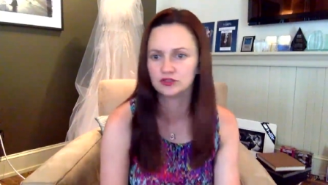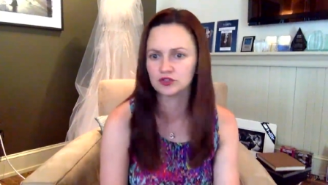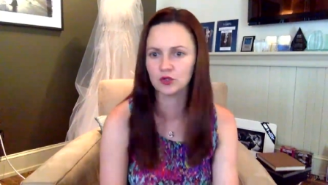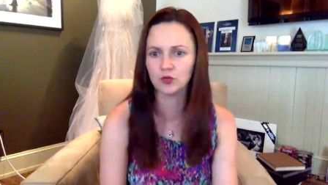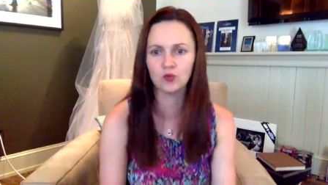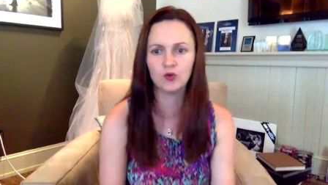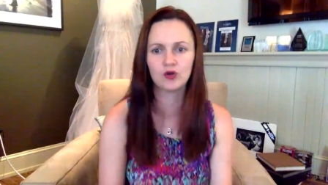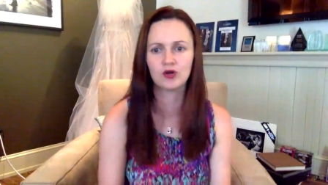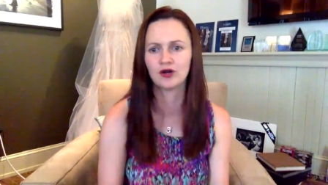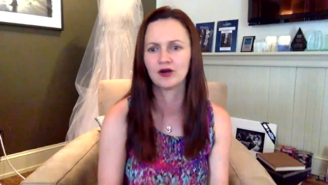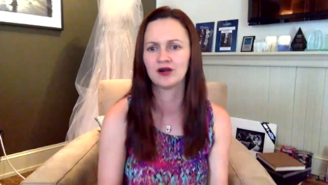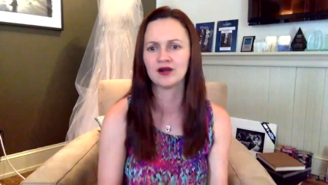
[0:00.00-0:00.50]

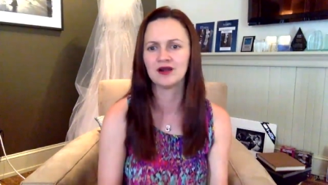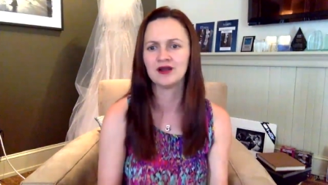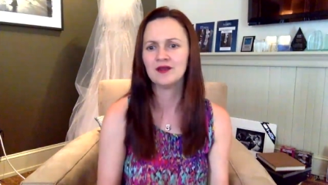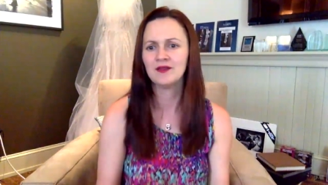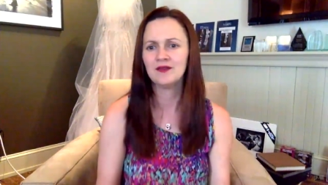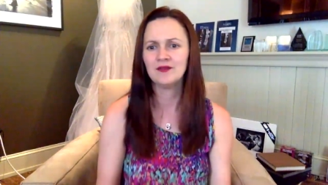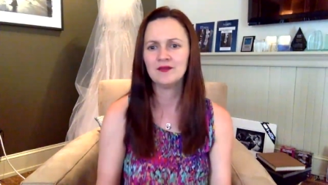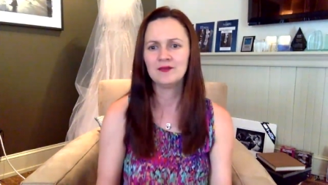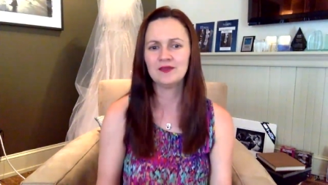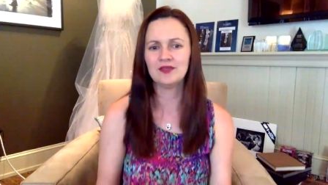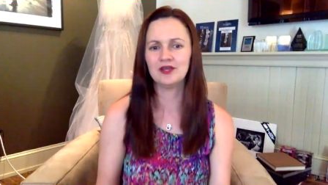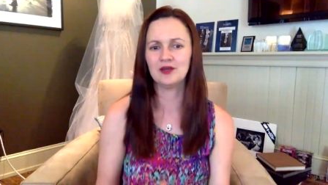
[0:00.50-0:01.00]
or
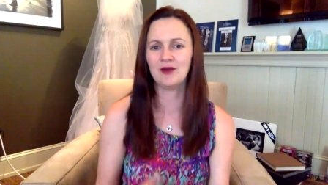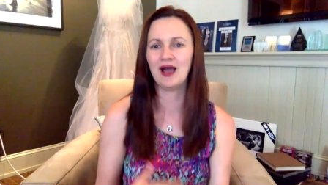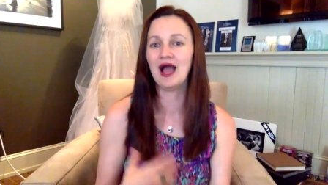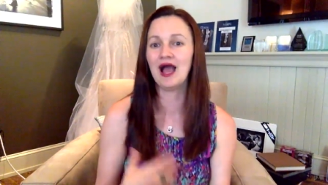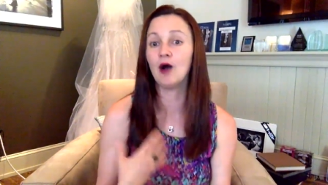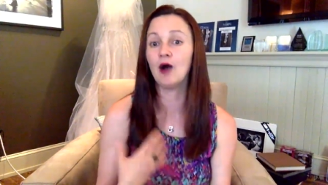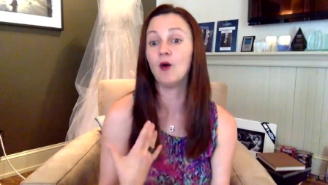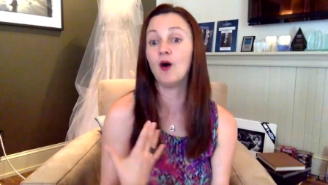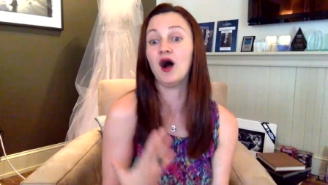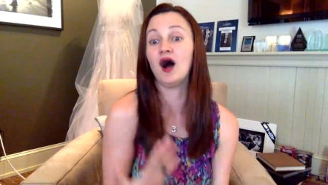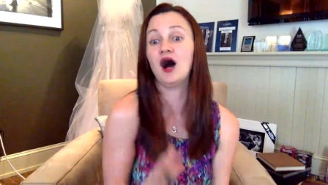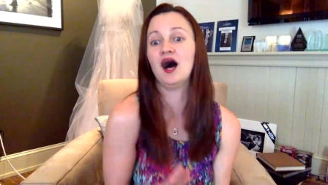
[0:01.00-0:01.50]
Absolutely. you know,
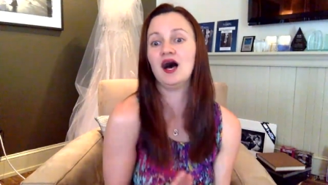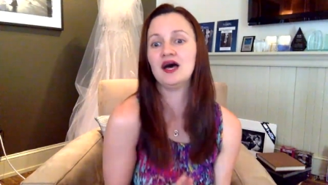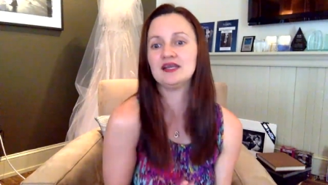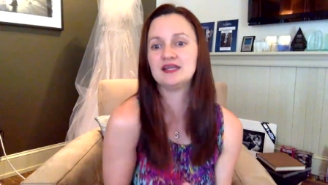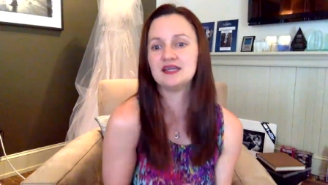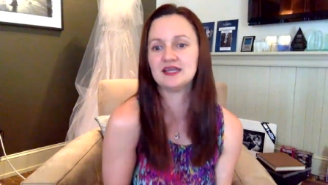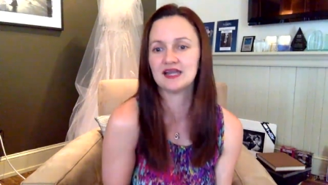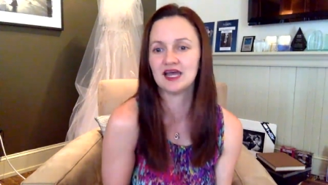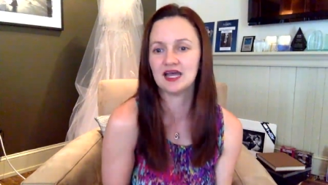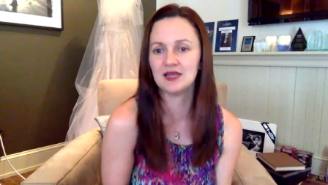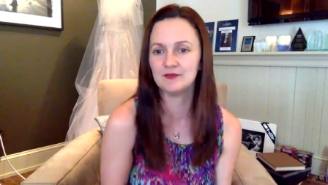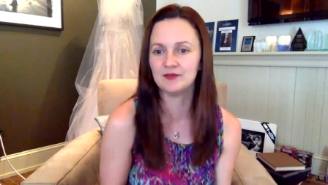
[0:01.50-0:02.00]
how odd
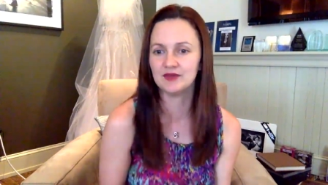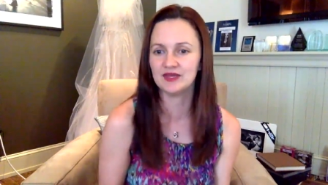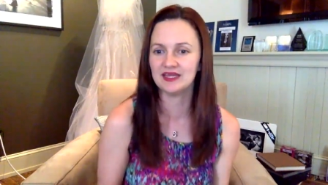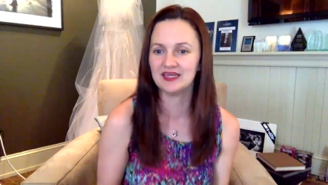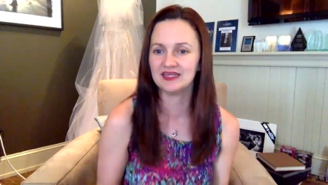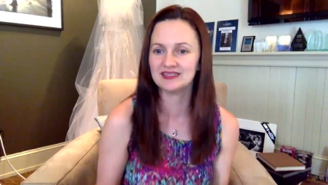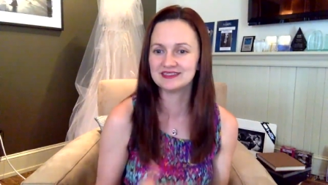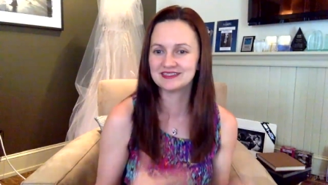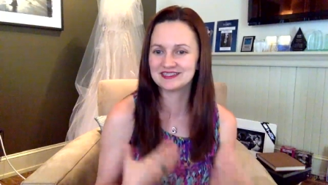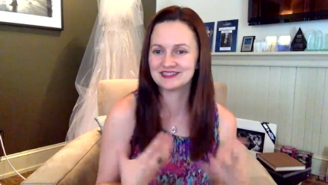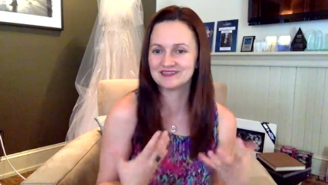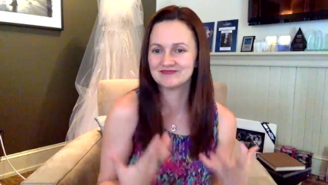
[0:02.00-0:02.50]
can I be?
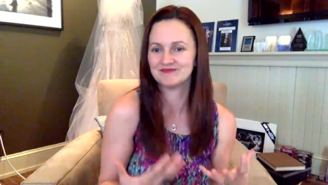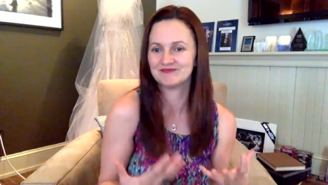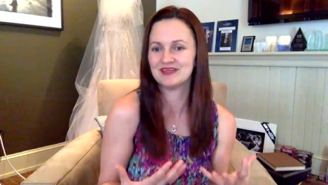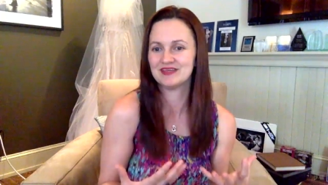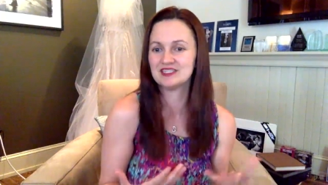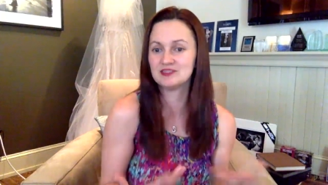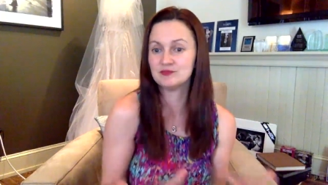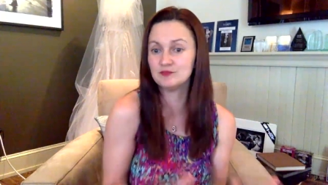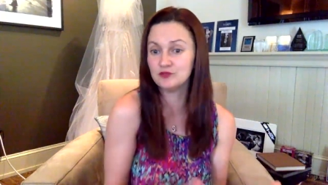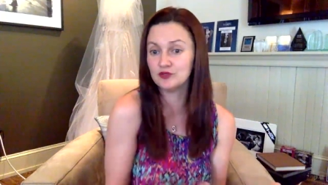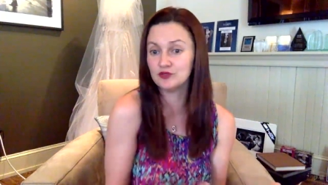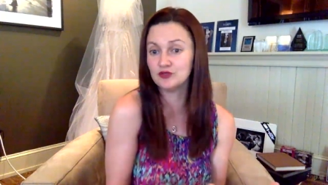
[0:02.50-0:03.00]
It's
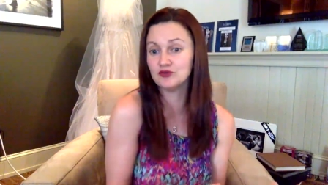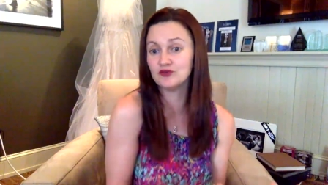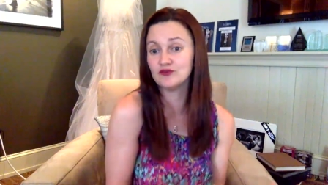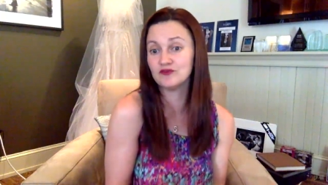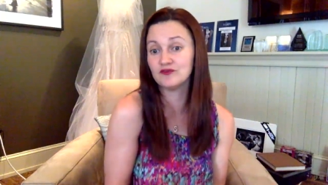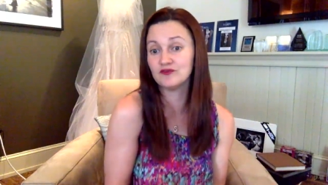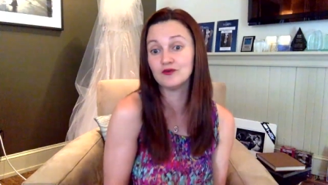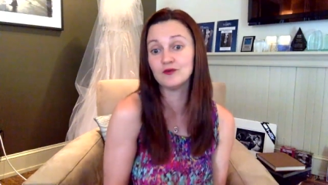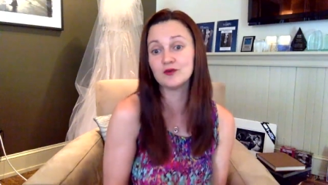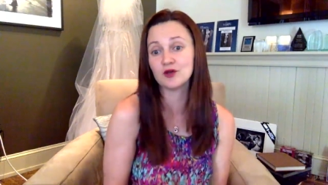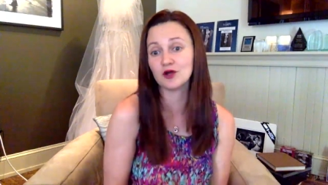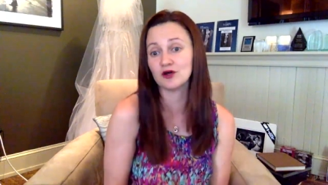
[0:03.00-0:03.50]
it's
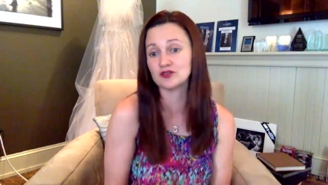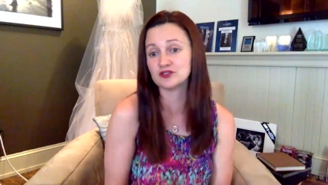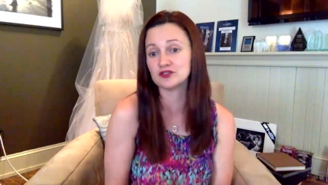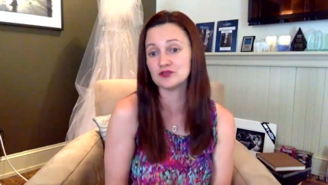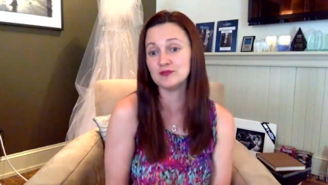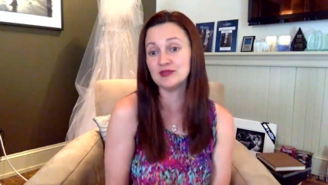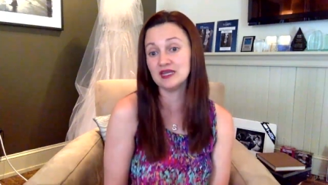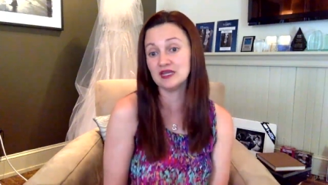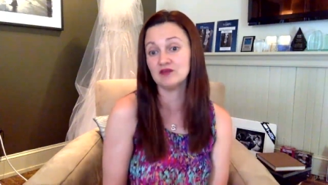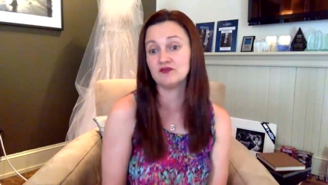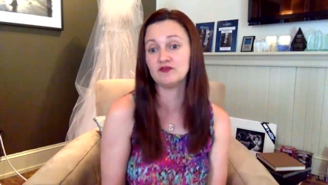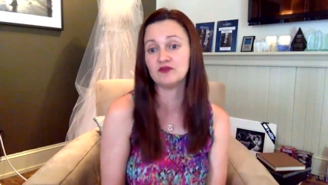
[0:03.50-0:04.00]
beautiful but also
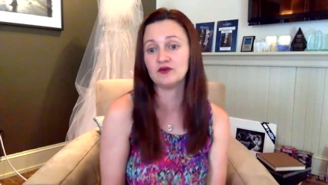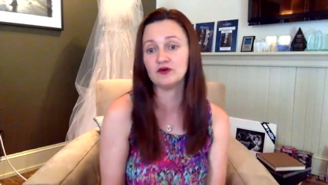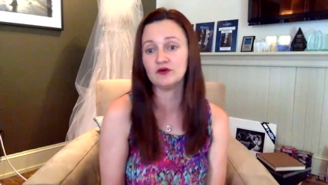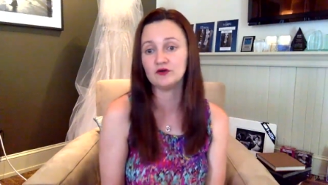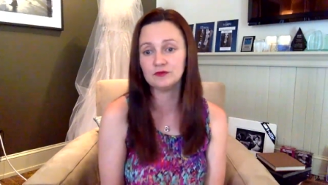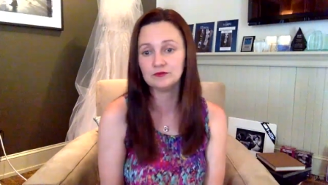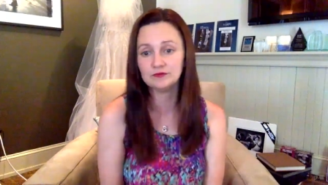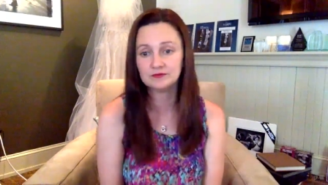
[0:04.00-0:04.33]
meaningful.